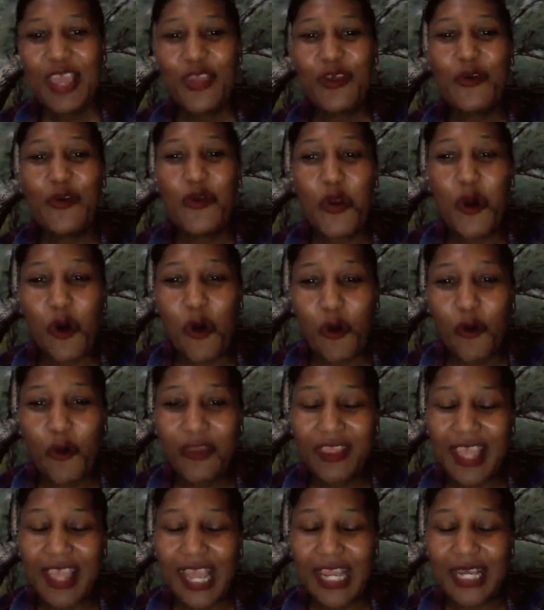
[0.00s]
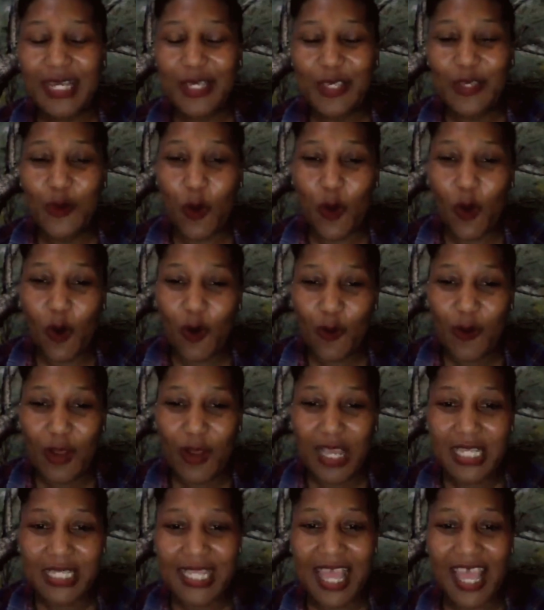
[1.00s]
know that you
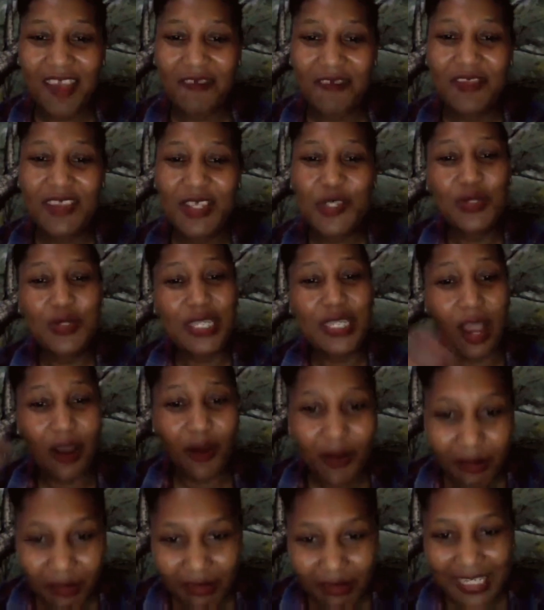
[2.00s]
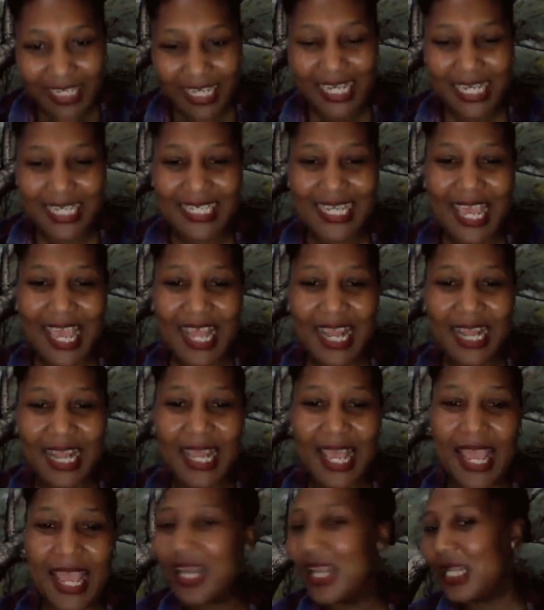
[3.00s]
always have this, you download it and
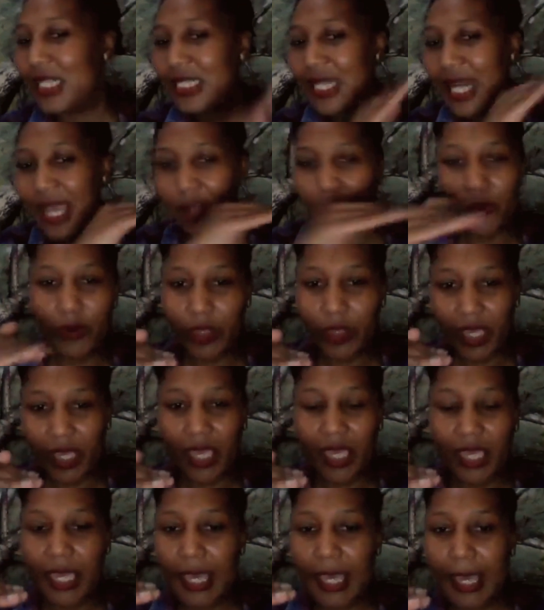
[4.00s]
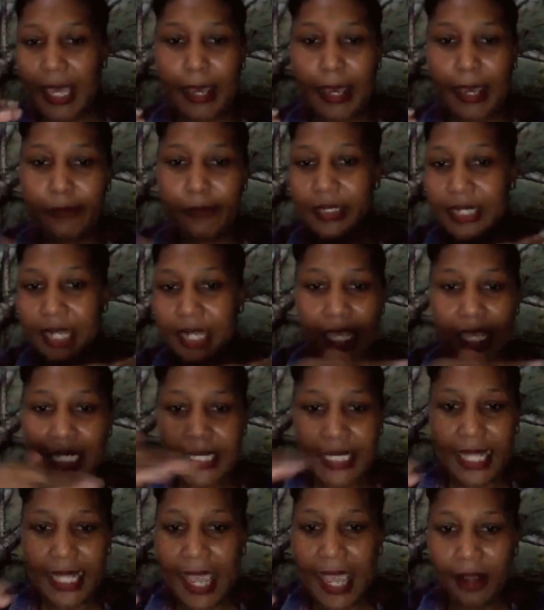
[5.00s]
then it's like, okay, day
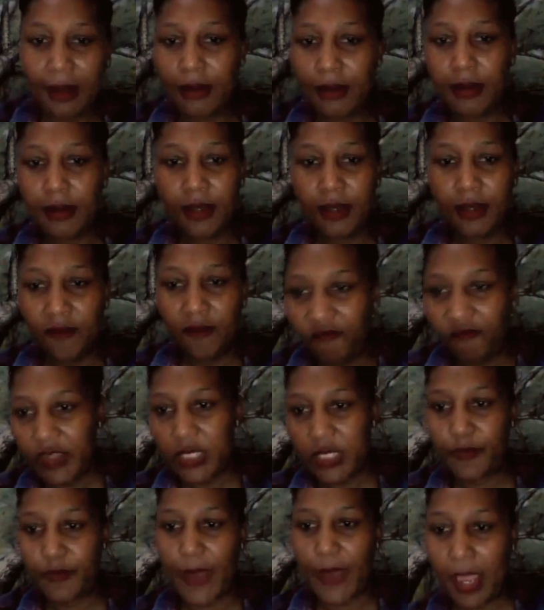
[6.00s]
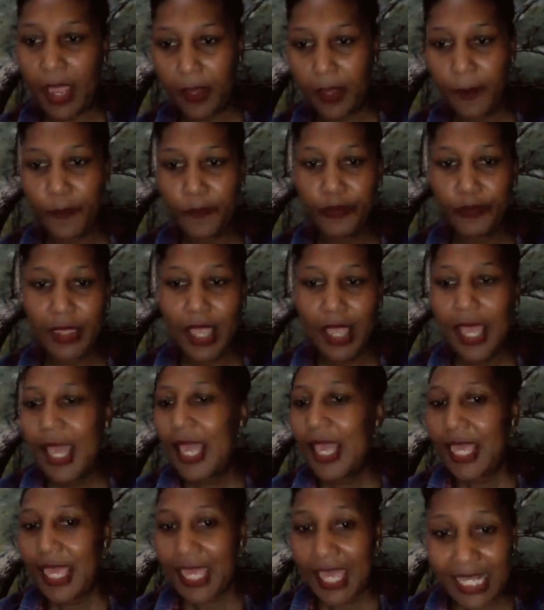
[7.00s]
10 feedback.
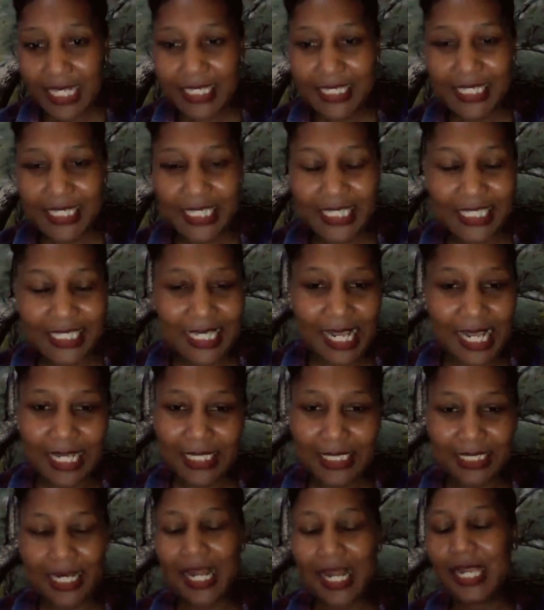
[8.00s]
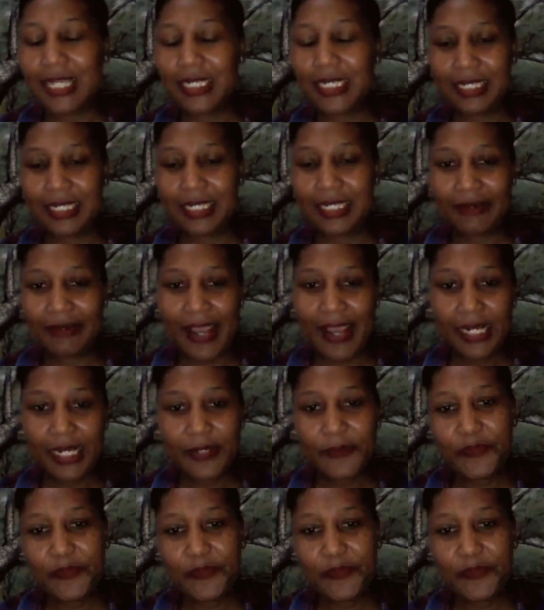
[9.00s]
Yes, digital clutter, right?